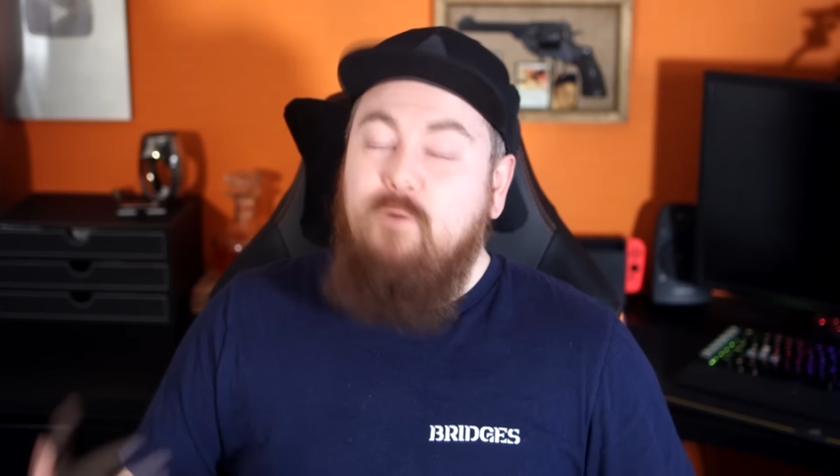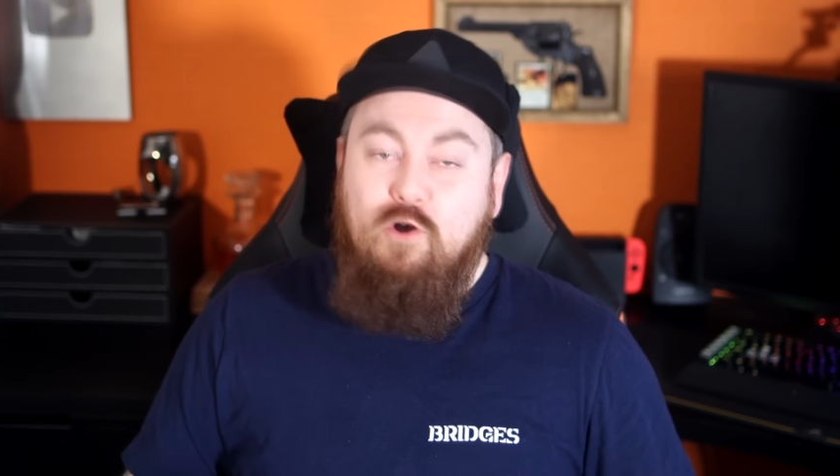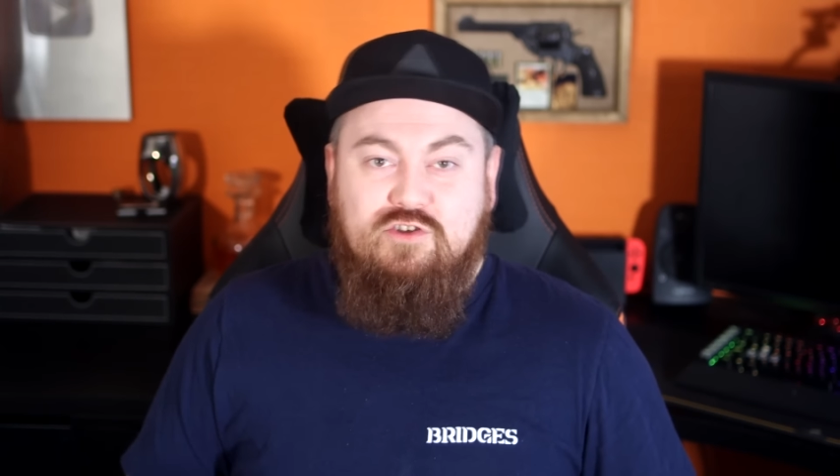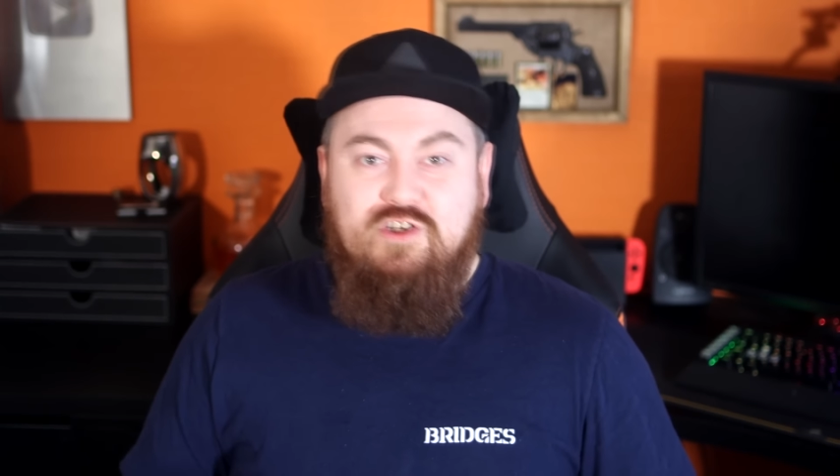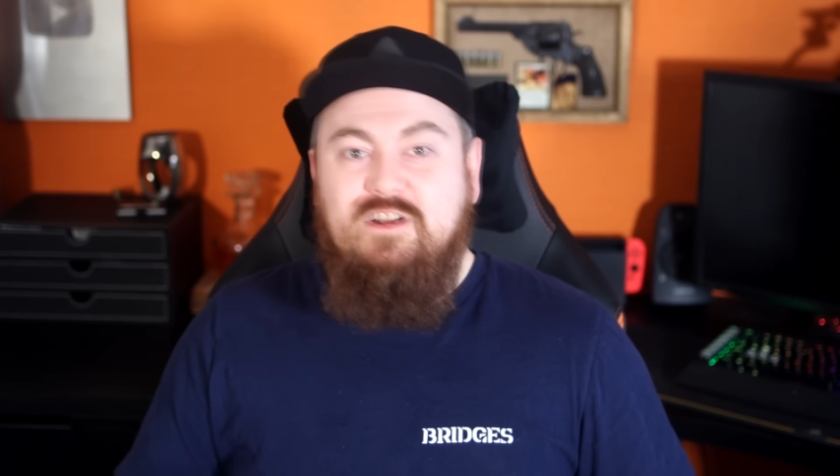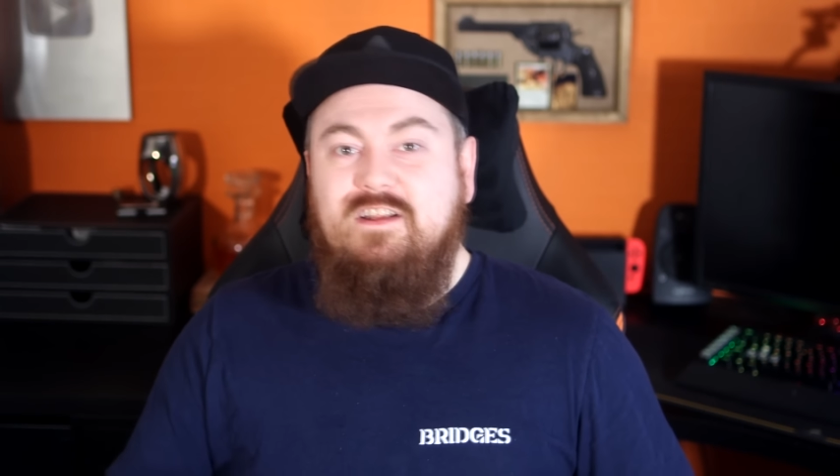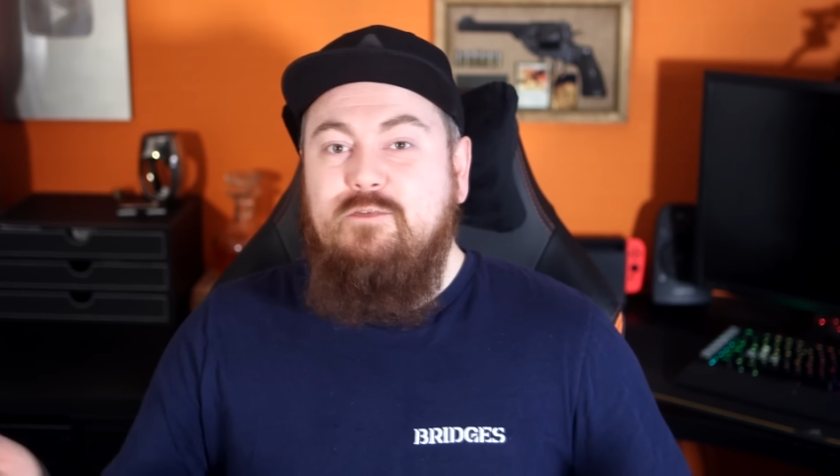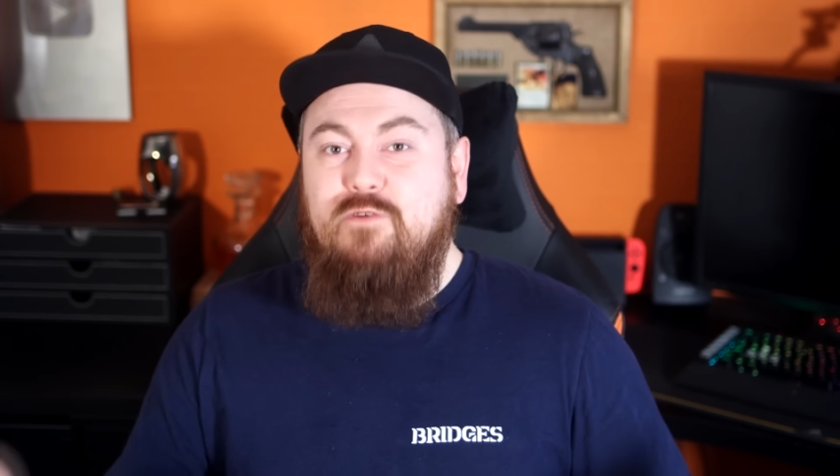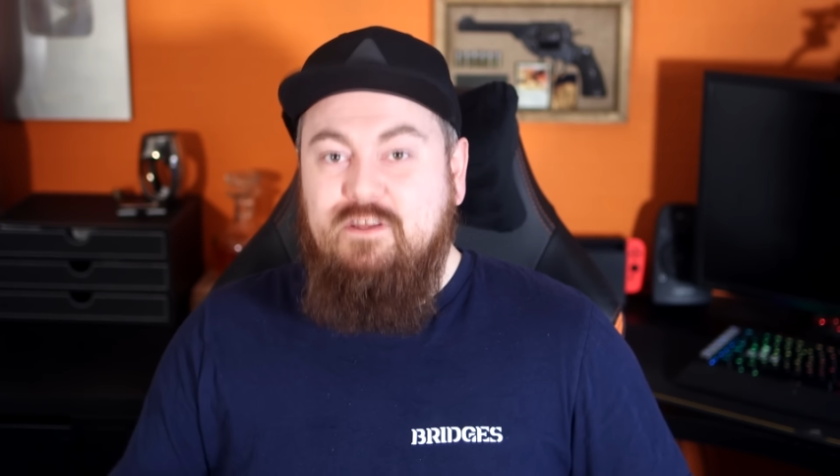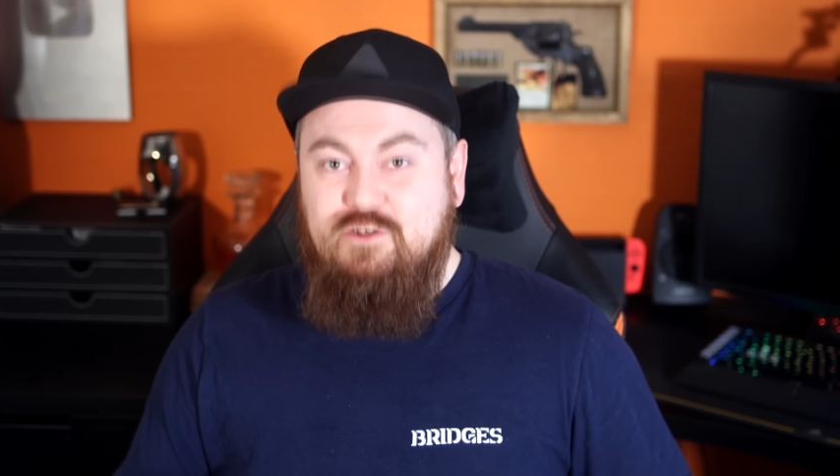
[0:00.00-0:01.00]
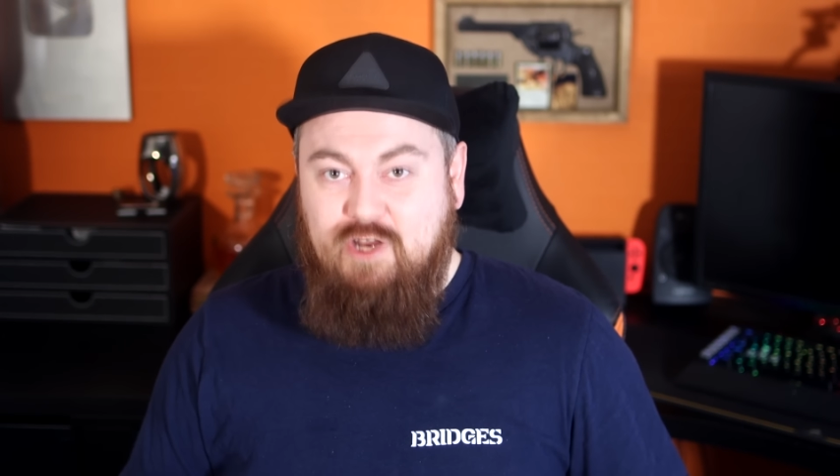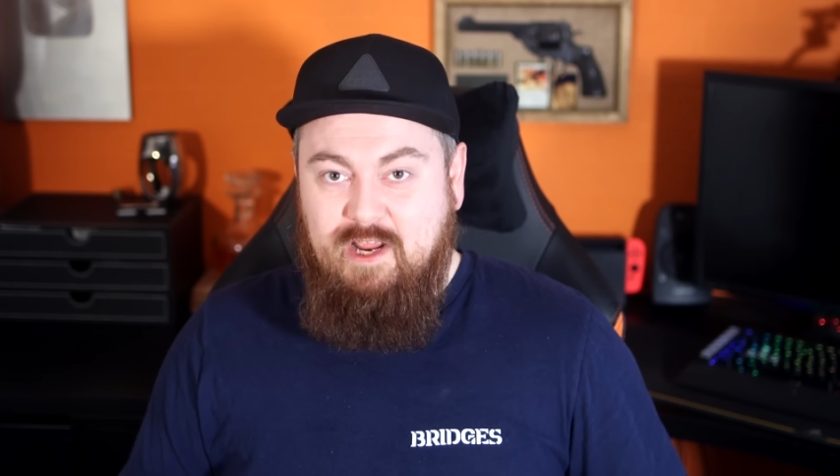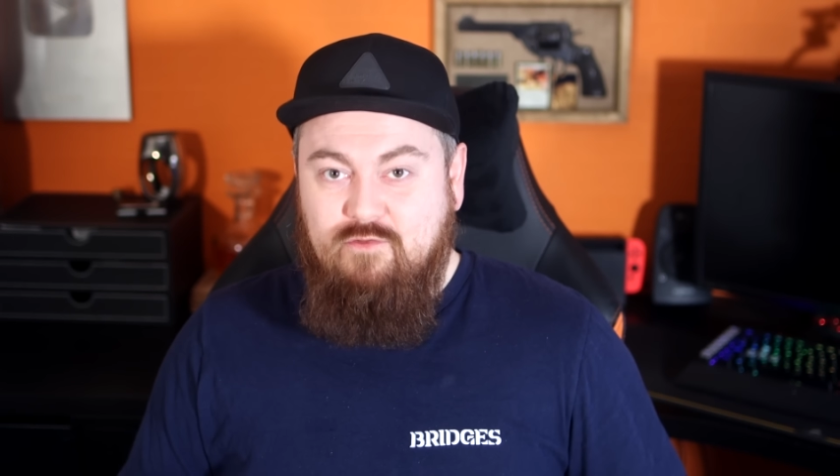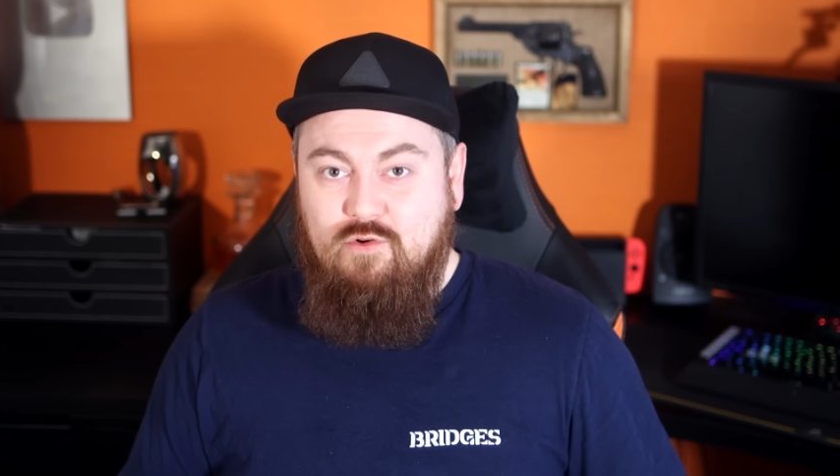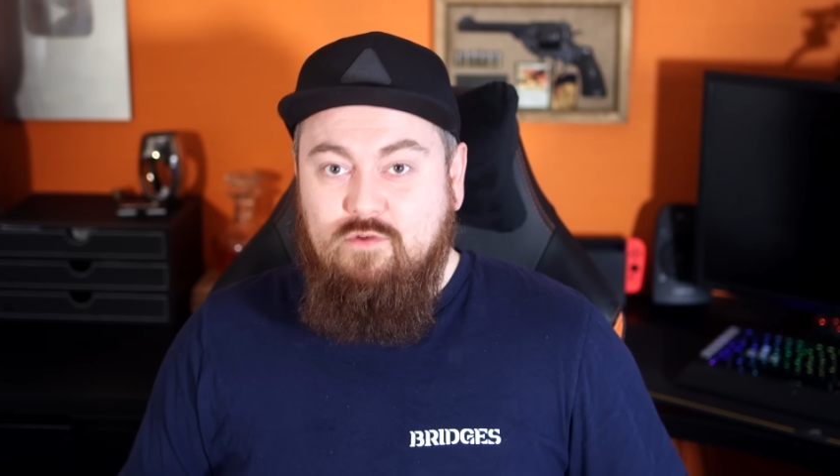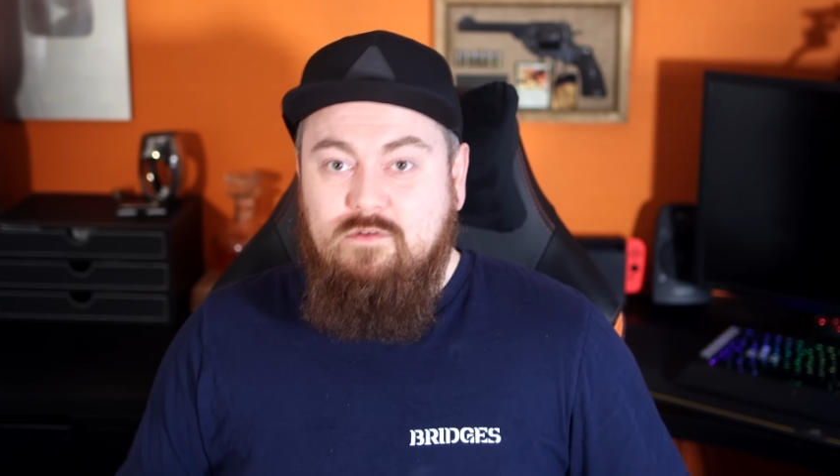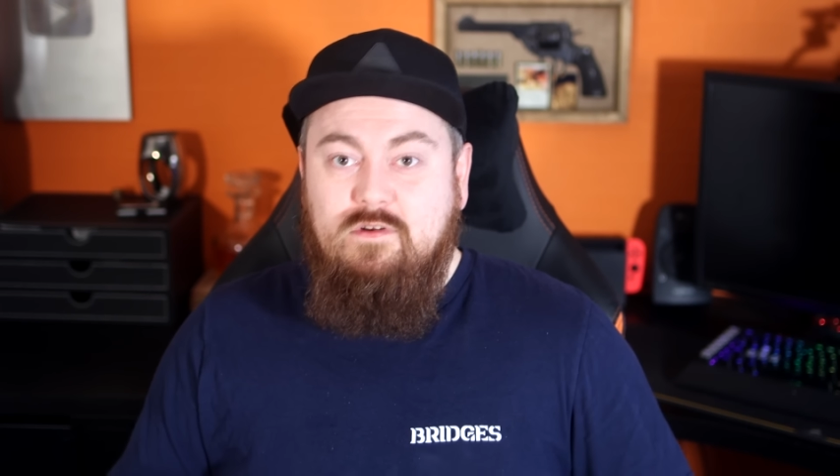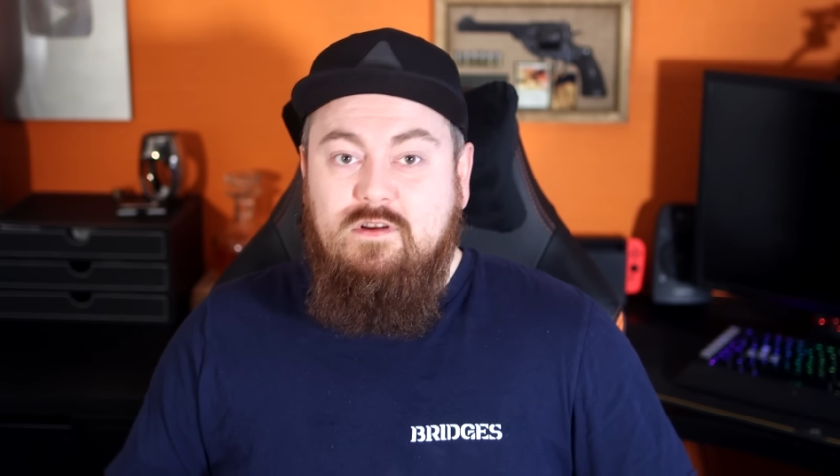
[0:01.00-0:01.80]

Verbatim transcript: Fortunately for the general,